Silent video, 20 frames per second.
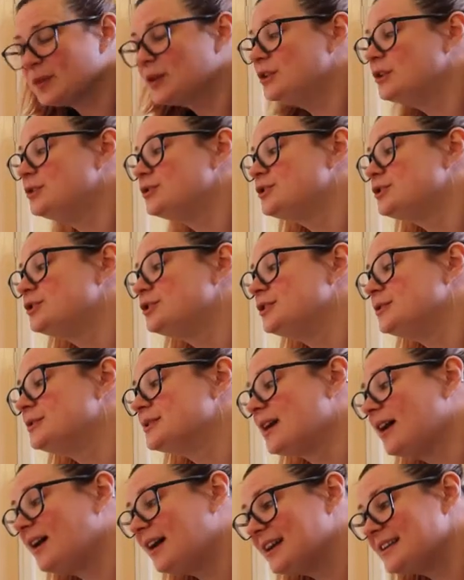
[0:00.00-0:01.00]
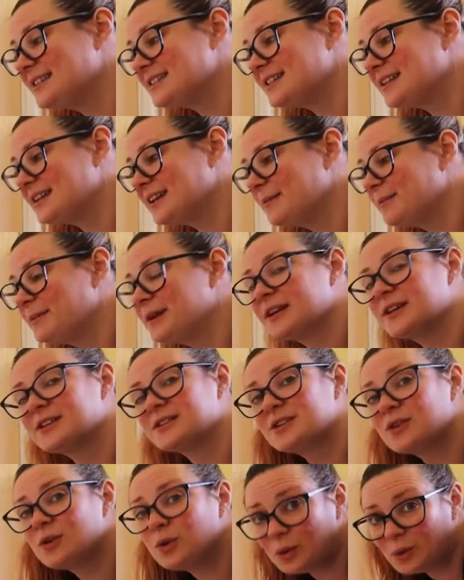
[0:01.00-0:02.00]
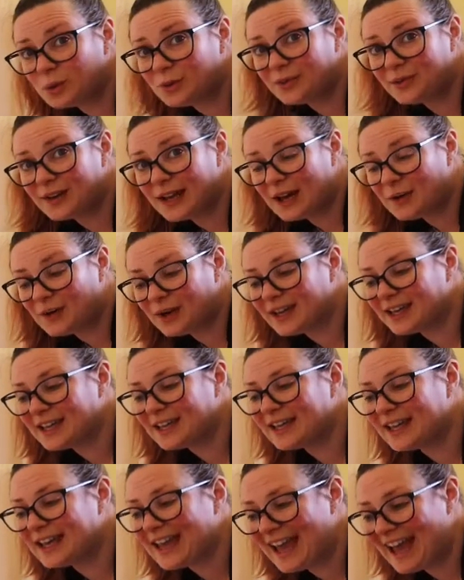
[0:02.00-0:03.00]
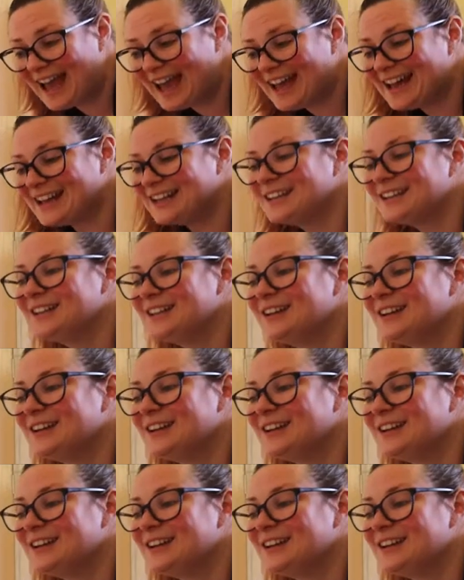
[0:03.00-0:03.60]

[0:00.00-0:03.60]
you should use icing because corn flour can